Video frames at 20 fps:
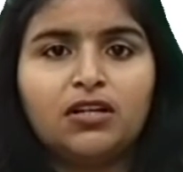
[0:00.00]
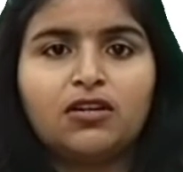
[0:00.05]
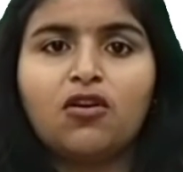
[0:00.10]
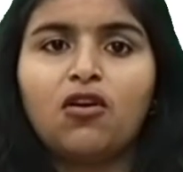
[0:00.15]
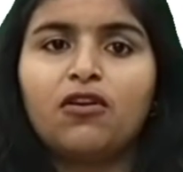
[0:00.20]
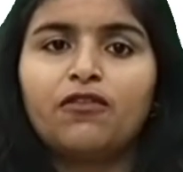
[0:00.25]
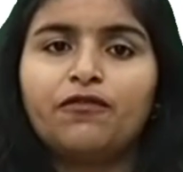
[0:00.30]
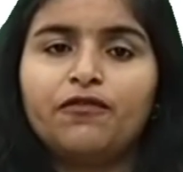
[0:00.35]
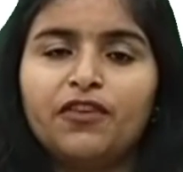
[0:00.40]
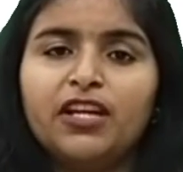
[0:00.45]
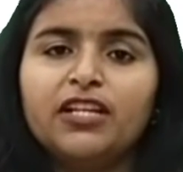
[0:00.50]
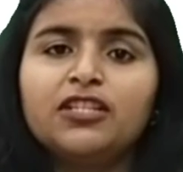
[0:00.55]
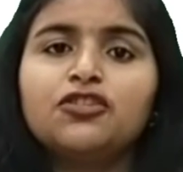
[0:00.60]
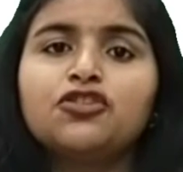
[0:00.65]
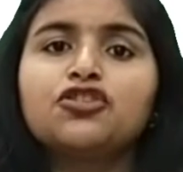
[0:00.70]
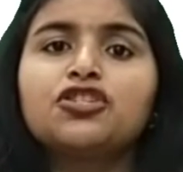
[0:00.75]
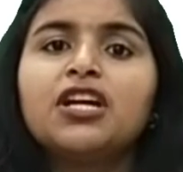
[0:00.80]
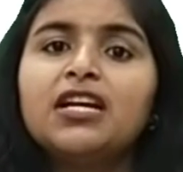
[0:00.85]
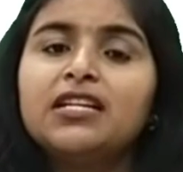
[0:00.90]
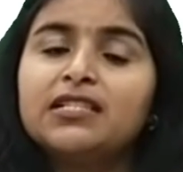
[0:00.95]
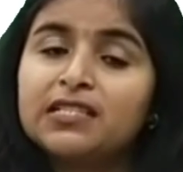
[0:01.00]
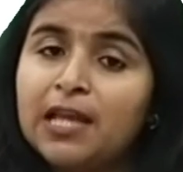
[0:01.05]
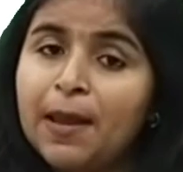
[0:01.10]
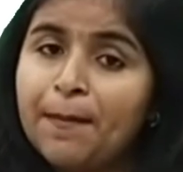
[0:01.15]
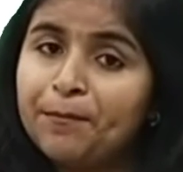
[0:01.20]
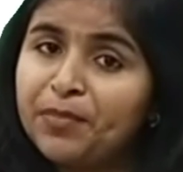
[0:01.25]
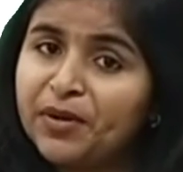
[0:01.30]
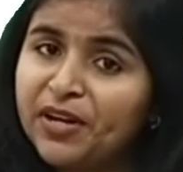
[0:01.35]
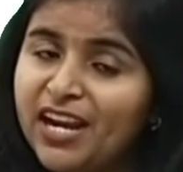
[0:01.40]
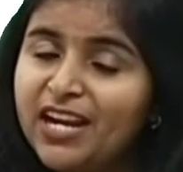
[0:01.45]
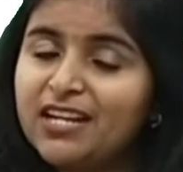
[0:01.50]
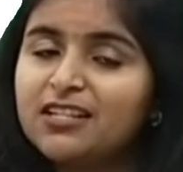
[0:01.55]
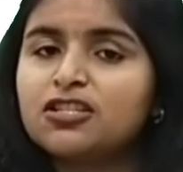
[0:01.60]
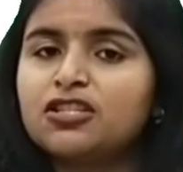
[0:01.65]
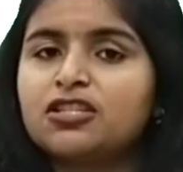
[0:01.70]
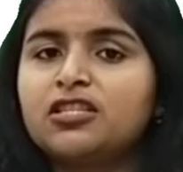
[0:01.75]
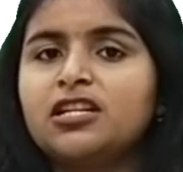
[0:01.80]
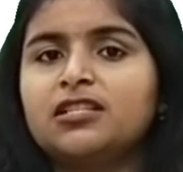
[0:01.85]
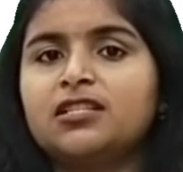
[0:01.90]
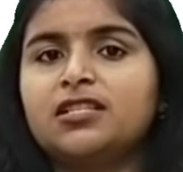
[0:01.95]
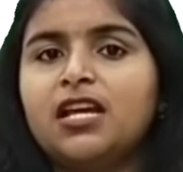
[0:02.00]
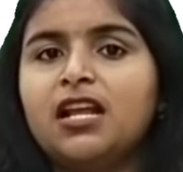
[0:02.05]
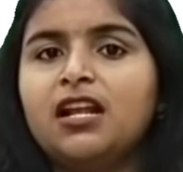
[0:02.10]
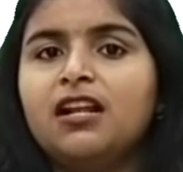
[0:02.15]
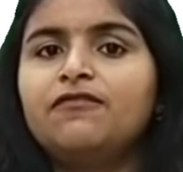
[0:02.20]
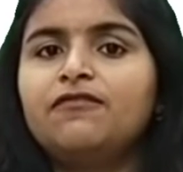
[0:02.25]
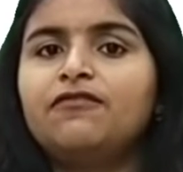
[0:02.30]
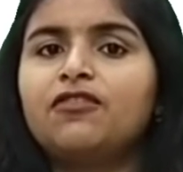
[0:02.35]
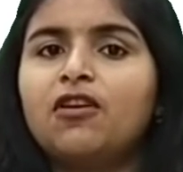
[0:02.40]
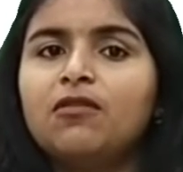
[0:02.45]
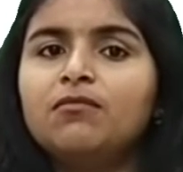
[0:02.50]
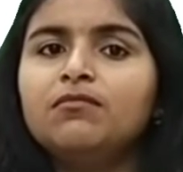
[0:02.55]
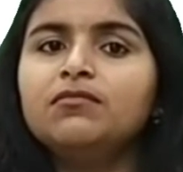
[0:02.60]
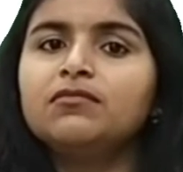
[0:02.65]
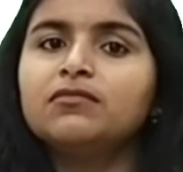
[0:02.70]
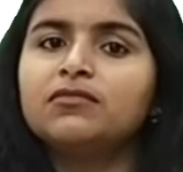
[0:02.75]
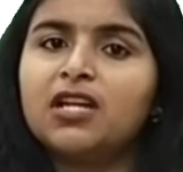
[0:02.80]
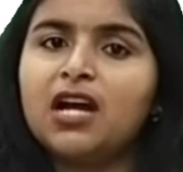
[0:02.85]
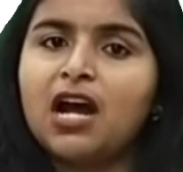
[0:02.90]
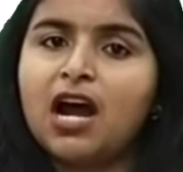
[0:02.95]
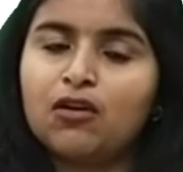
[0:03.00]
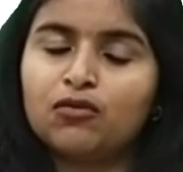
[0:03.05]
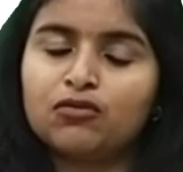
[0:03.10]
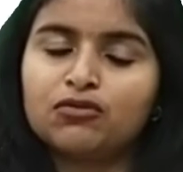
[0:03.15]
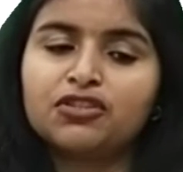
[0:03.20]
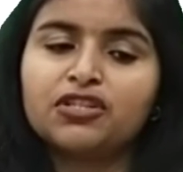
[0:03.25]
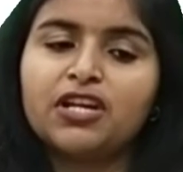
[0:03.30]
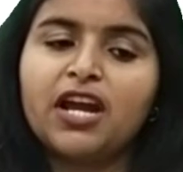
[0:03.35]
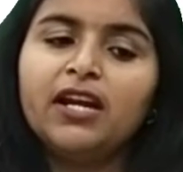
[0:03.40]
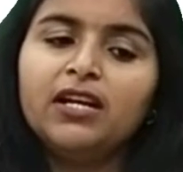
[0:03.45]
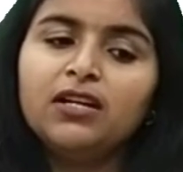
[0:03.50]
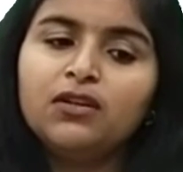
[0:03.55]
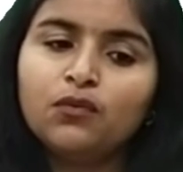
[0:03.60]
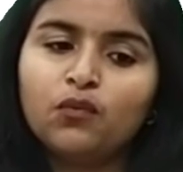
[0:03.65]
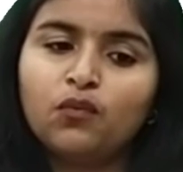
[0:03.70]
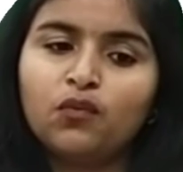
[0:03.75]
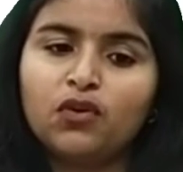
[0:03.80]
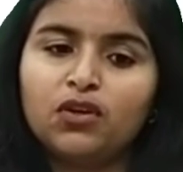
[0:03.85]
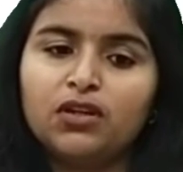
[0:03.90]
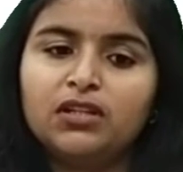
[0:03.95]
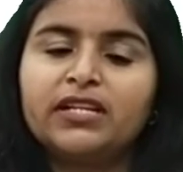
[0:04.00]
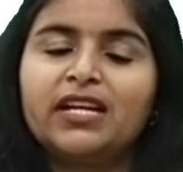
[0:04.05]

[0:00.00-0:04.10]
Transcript: or which separates the cell from the outside world.